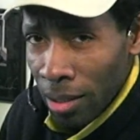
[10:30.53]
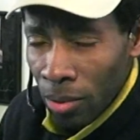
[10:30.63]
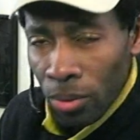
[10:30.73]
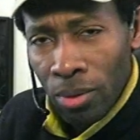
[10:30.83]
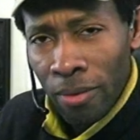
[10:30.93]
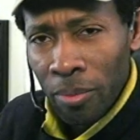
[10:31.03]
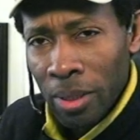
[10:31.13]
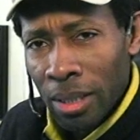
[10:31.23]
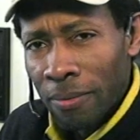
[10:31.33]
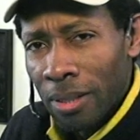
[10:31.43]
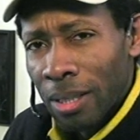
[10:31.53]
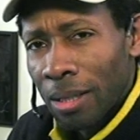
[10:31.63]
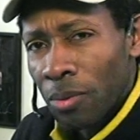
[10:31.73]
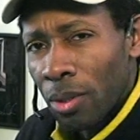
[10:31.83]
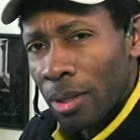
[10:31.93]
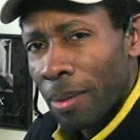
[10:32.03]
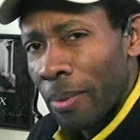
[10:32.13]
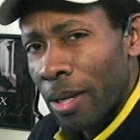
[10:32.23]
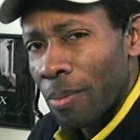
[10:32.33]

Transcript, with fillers: that whosoever believeth in him should not perish